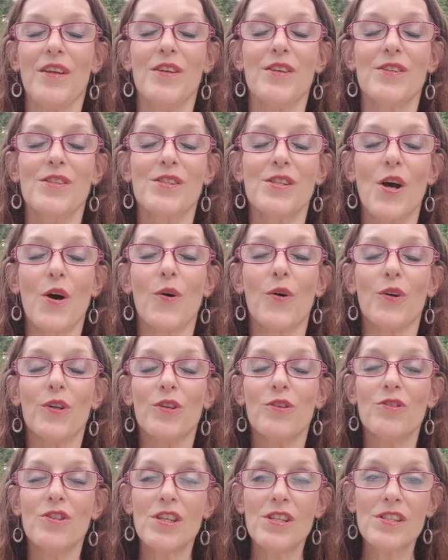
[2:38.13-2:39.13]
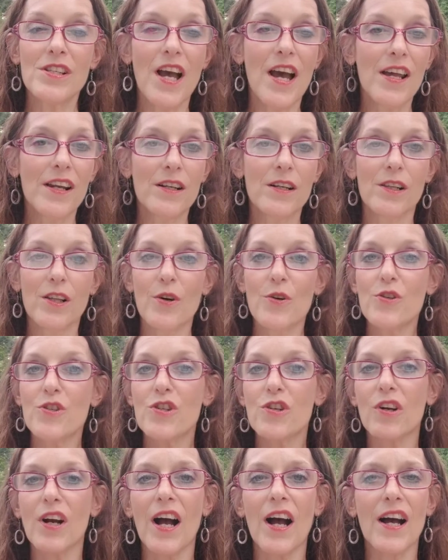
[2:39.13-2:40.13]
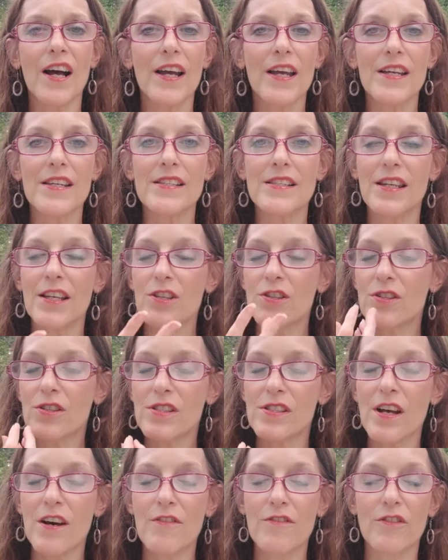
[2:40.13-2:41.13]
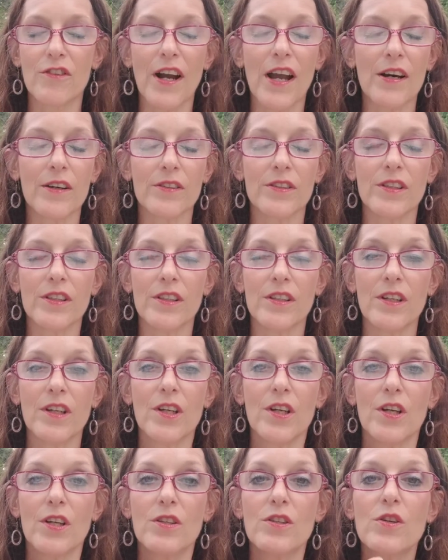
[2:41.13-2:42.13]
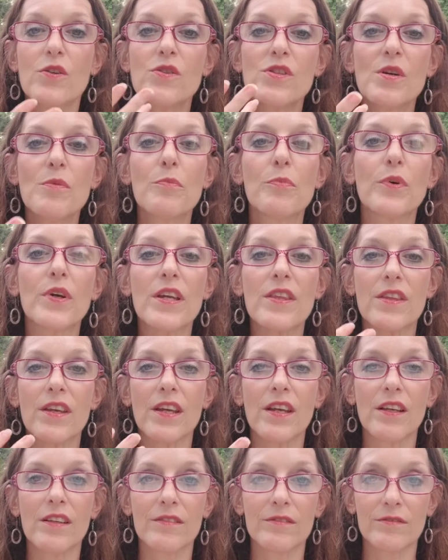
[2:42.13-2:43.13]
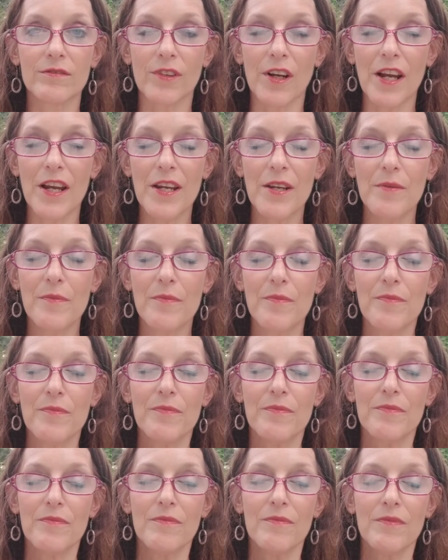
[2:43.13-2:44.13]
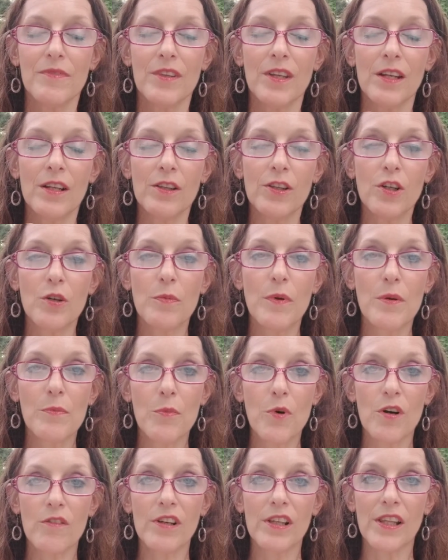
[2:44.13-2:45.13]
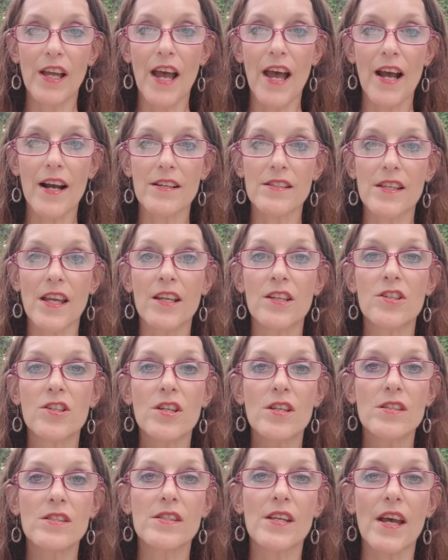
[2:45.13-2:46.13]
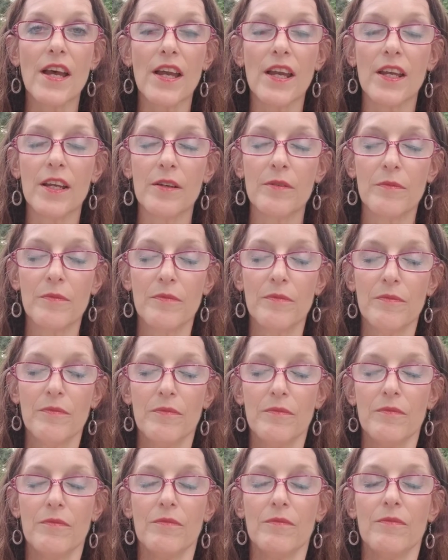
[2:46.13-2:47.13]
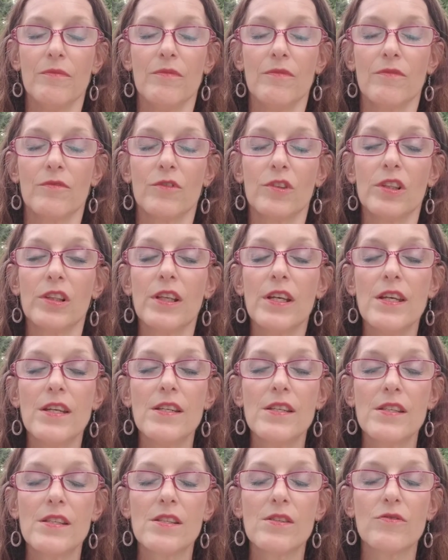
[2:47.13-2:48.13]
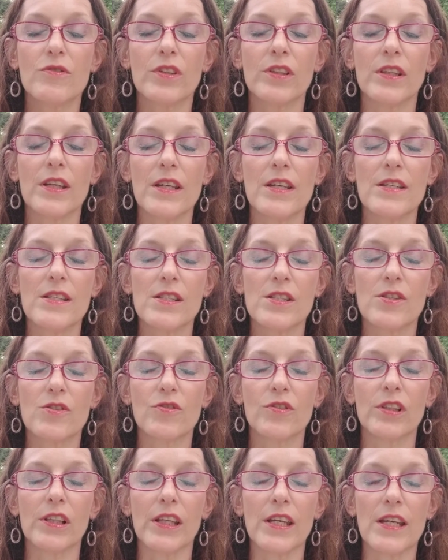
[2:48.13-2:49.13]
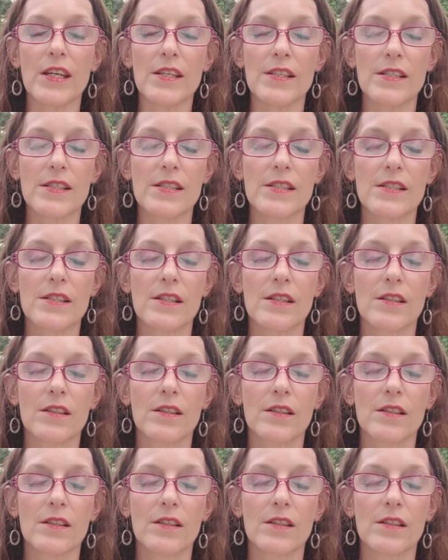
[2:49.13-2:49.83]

So you just kind of close your eyes, get yourself grounded, do some breathing, right? Get a little bit more relaxed, and just say, release, release, release.